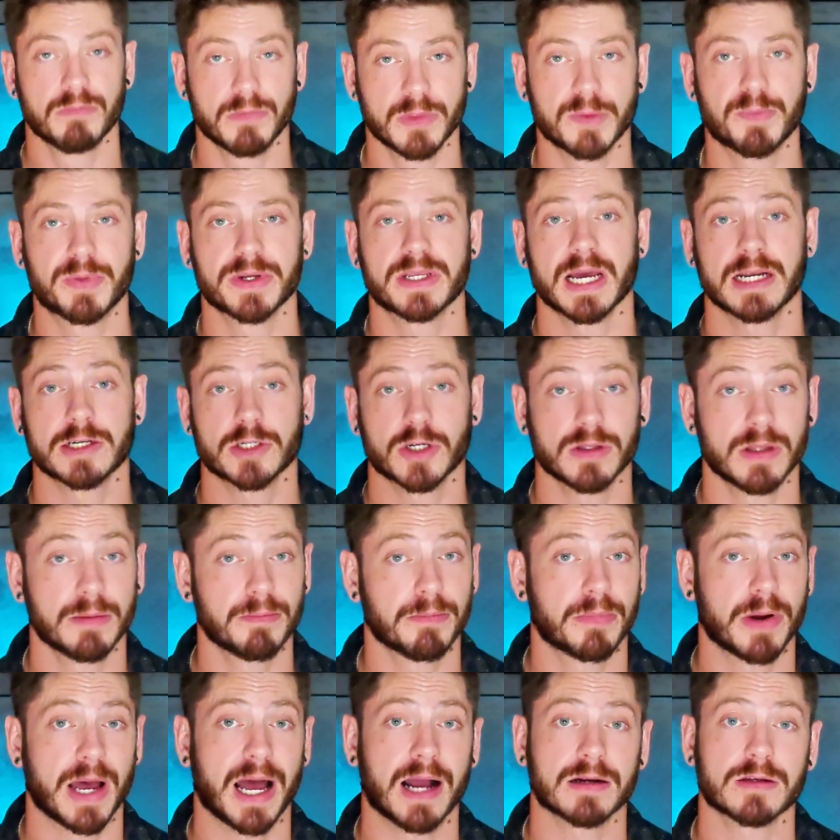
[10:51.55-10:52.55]
The potential
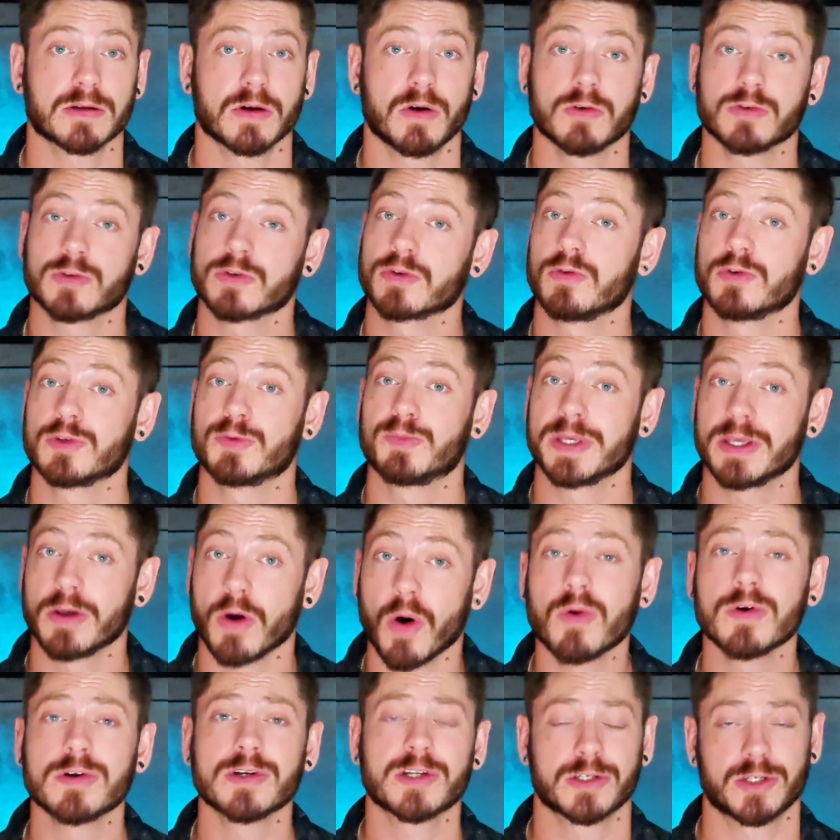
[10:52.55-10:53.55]
impact also goes
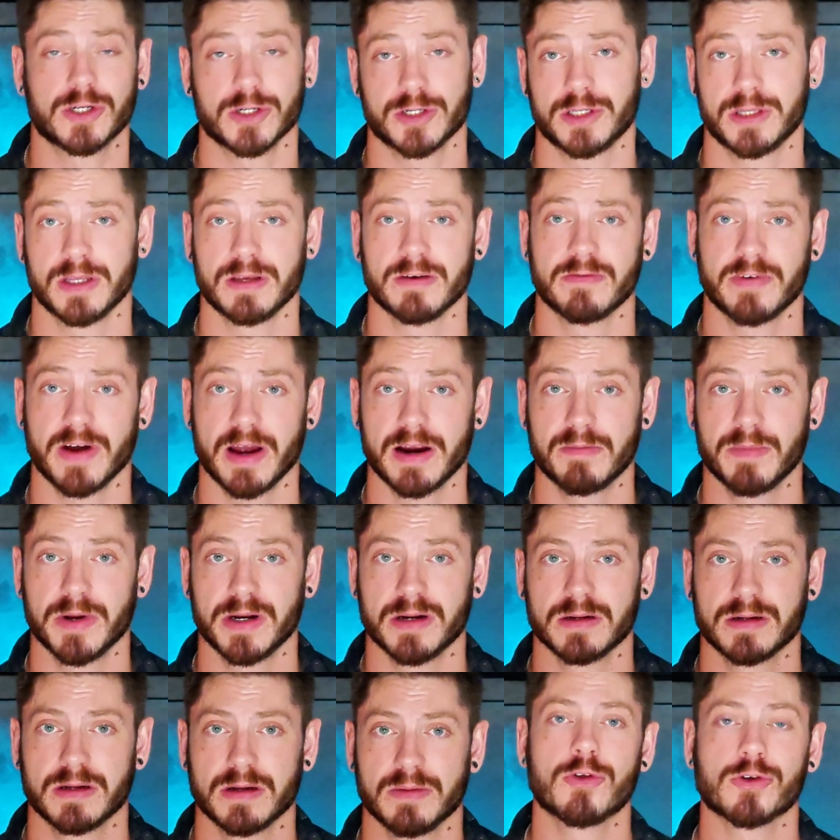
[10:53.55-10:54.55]
beyond just the
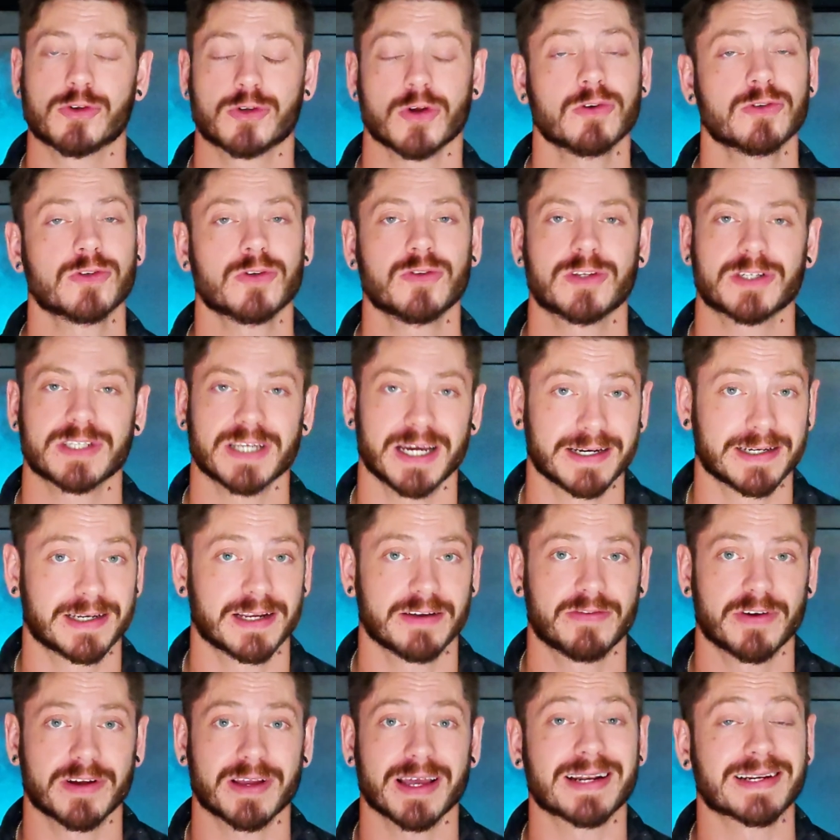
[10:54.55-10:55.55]
environment. There's also the
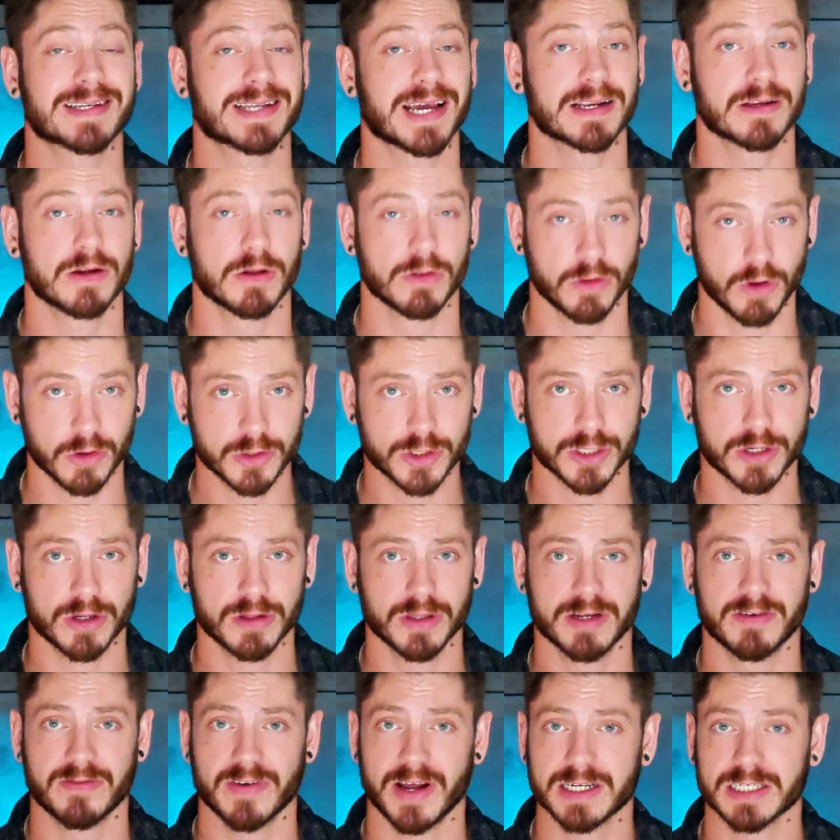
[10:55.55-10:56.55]
scientific and
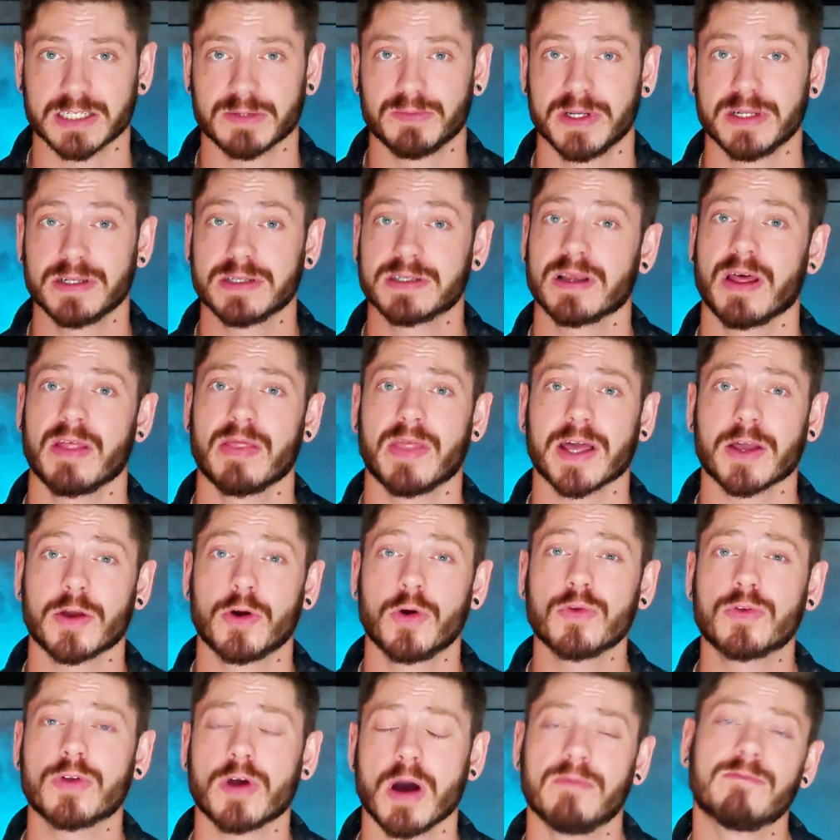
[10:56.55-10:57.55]
technological advancements that
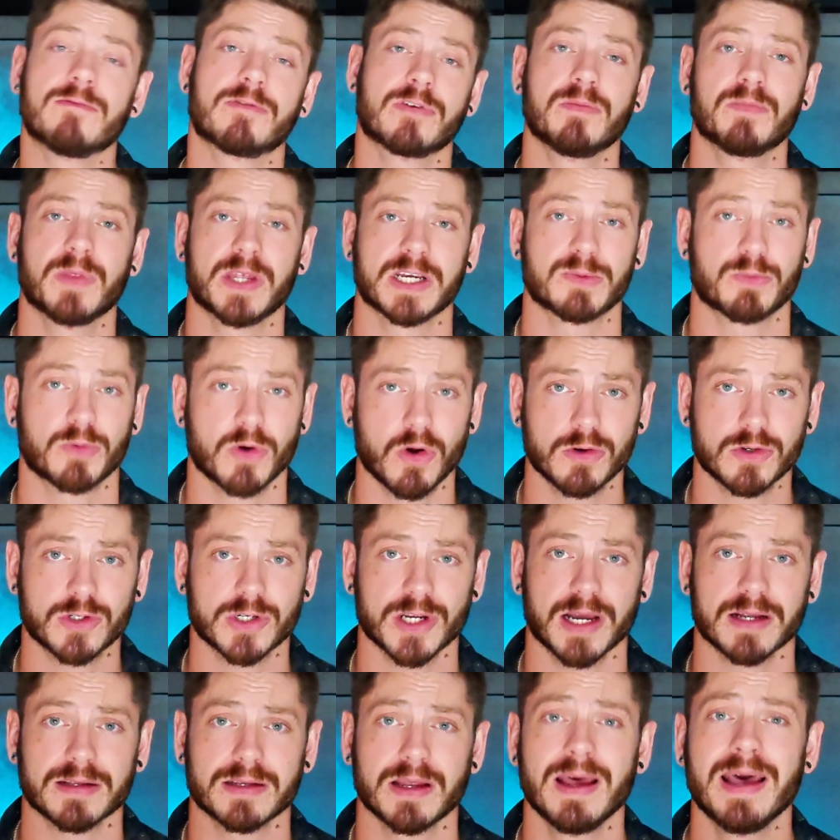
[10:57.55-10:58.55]
could come from this
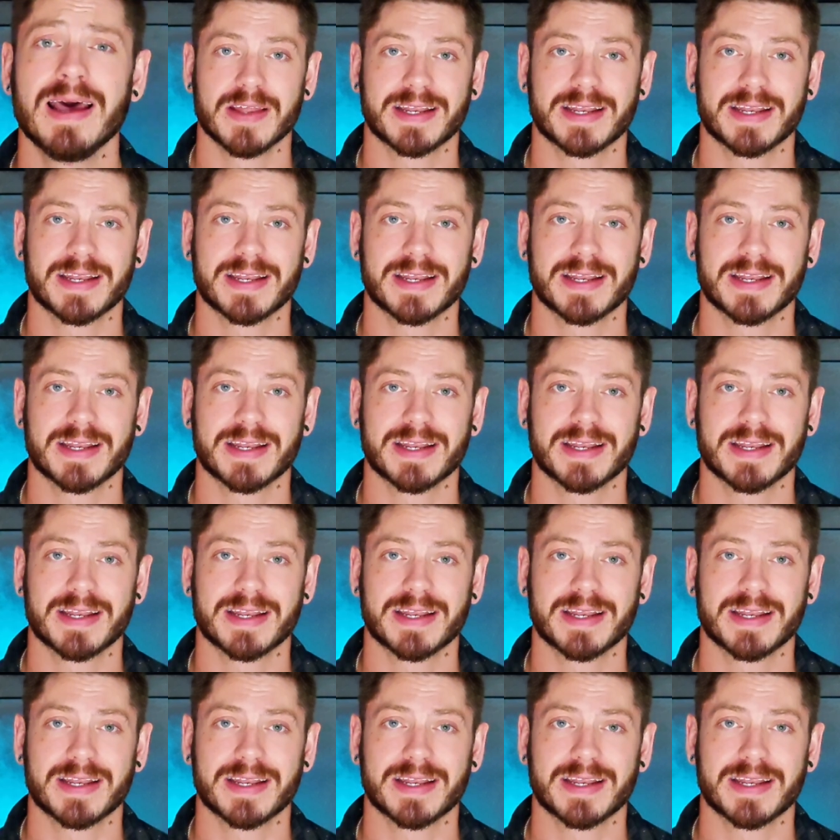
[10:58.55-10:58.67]
project.